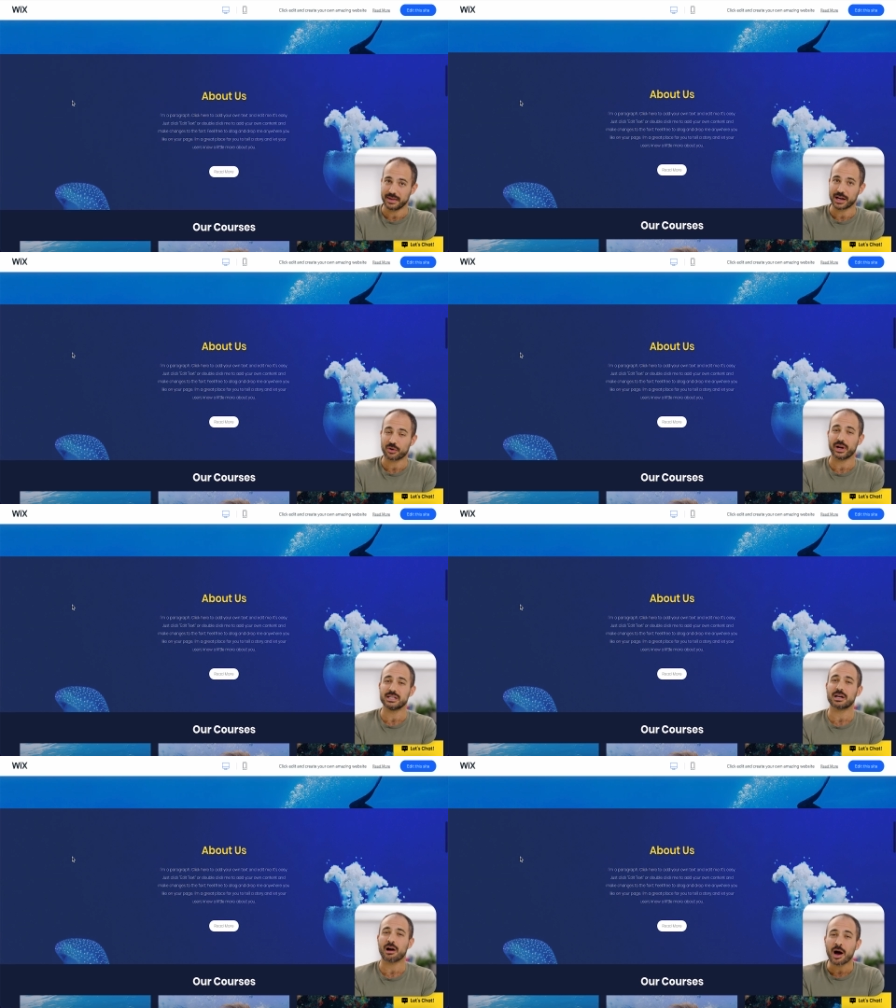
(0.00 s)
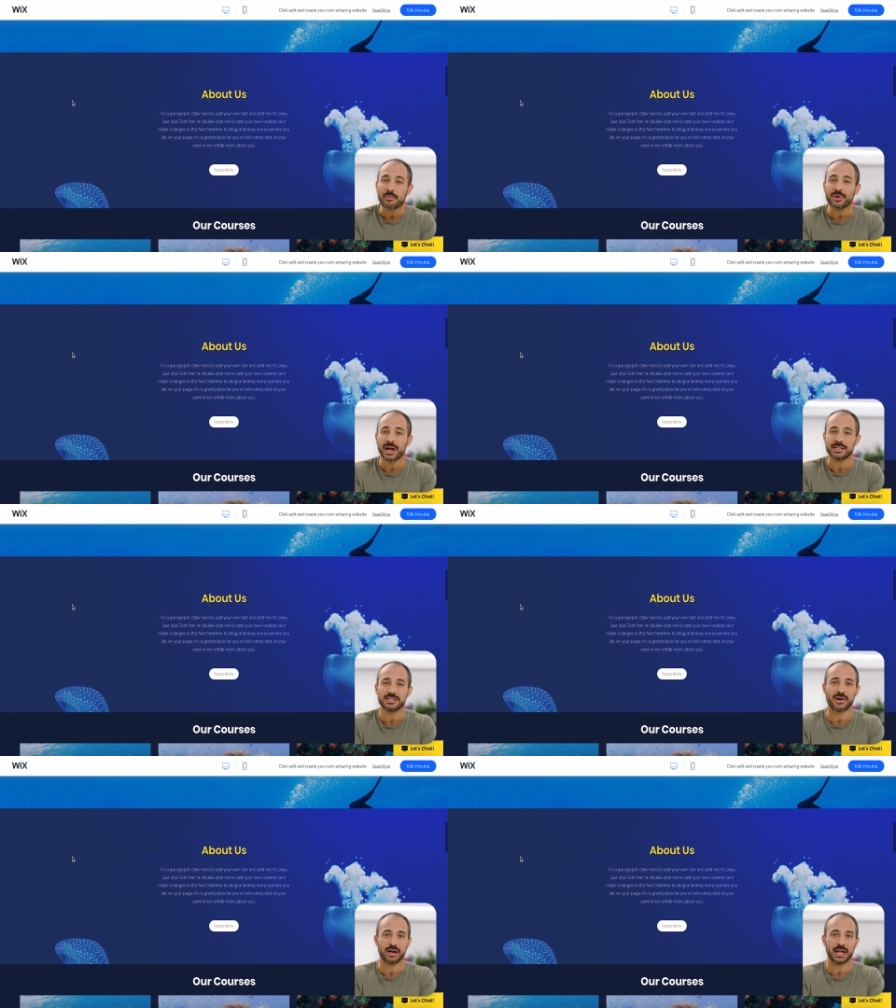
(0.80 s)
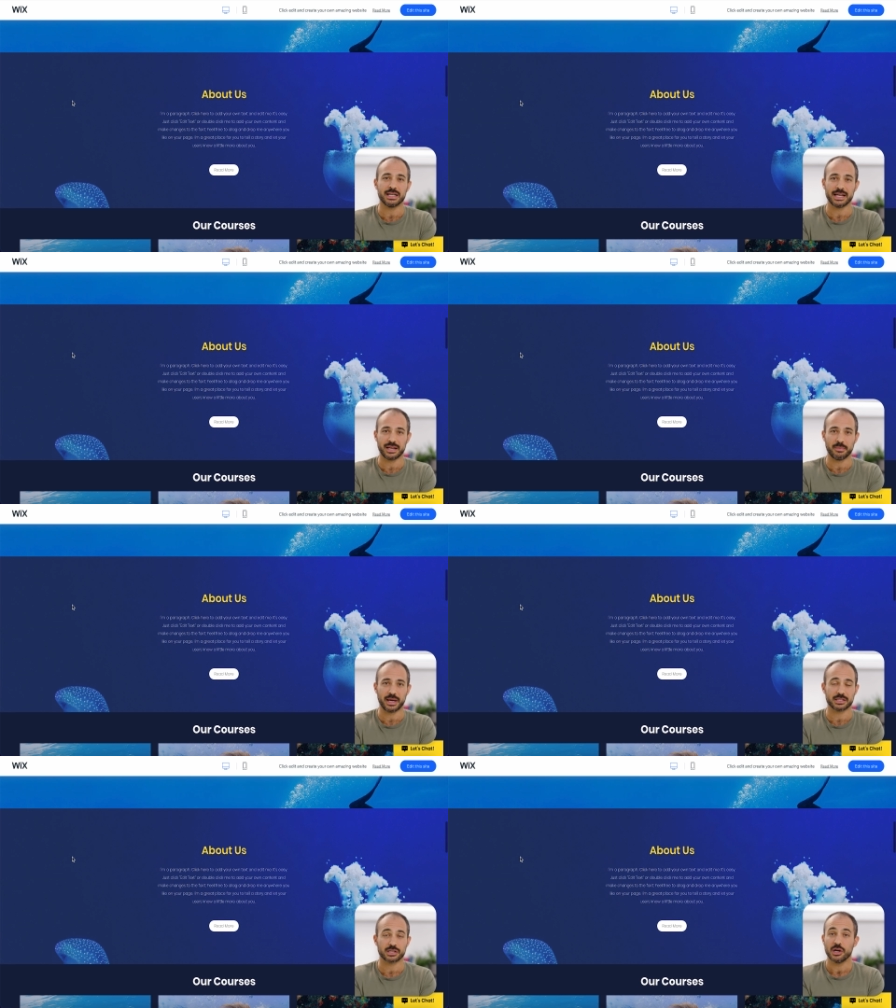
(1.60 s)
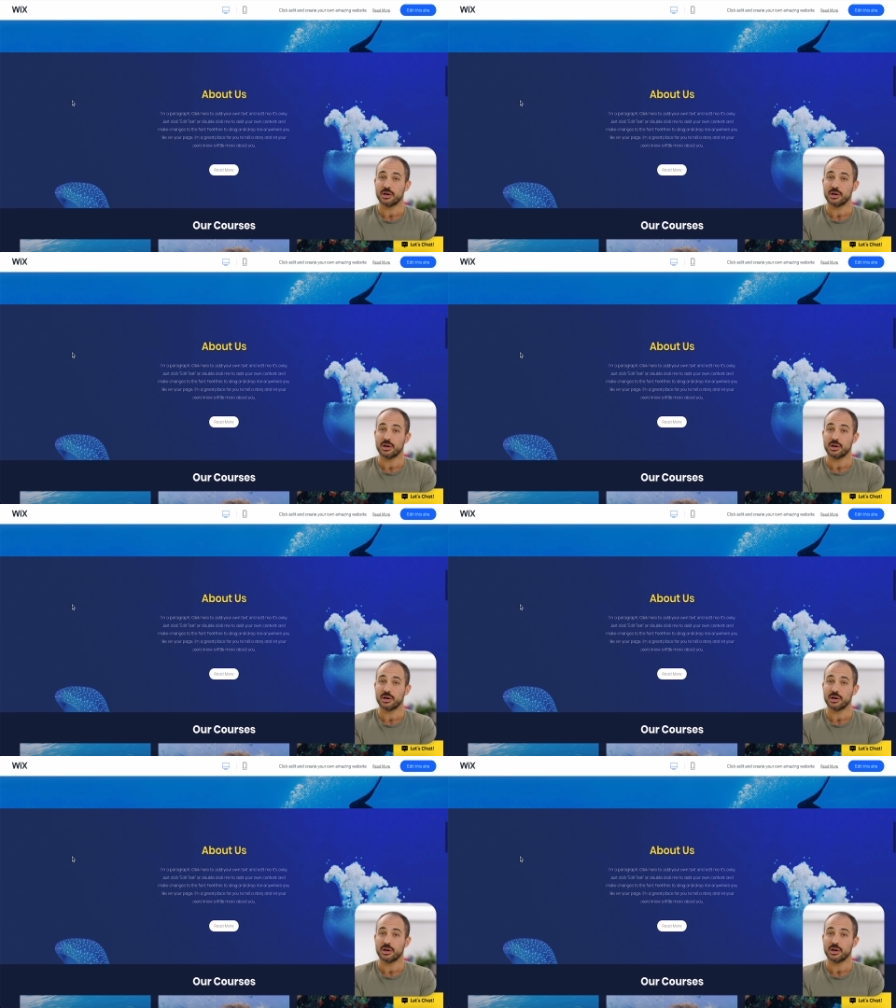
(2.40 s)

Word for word: that creates a comprehensive online database